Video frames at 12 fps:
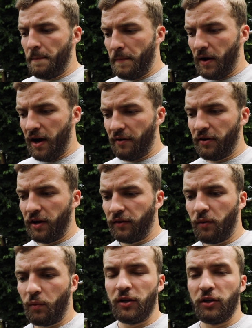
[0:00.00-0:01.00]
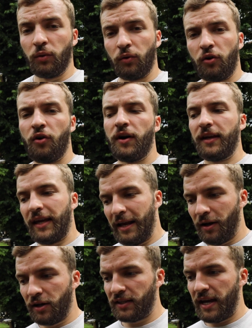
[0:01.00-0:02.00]
But I've heard that when you salt the koi, keep
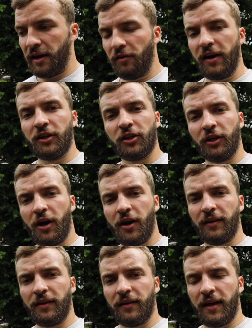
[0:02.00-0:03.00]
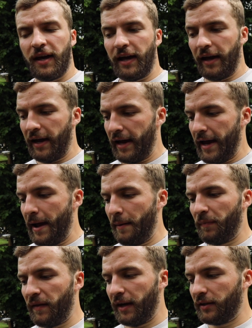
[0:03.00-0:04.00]
loads of aeration going in there,
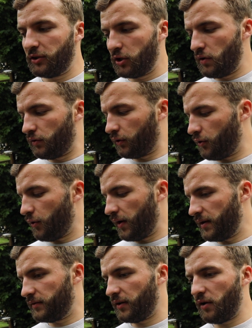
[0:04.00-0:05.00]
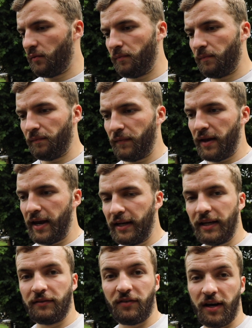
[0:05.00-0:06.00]
and it soothes the koi. So
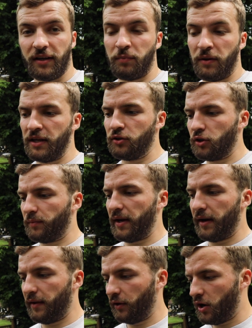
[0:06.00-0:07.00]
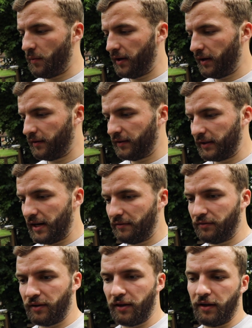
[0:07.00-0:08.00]
any advice, please drop down in the comment, because I'd
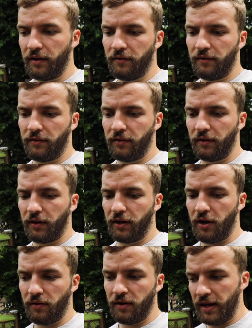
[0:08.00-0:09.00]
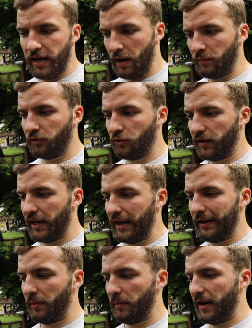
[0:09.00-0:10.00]
love to you know, help this koi get a
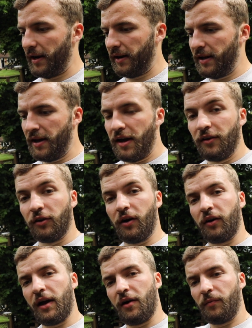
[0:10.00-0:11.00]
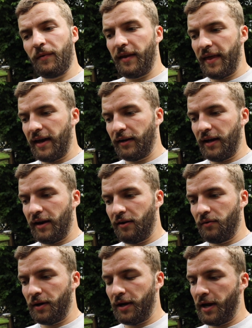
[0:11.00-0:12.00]
little bit better. So I'll get on that
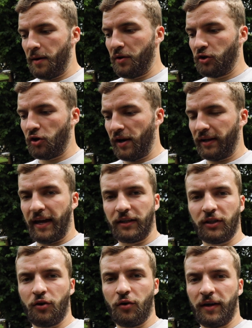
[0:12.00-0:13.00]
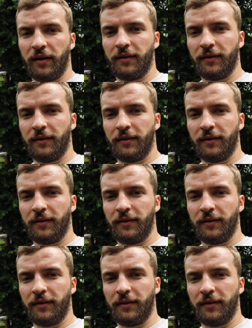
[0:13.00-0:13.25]
now and try and catch the koi.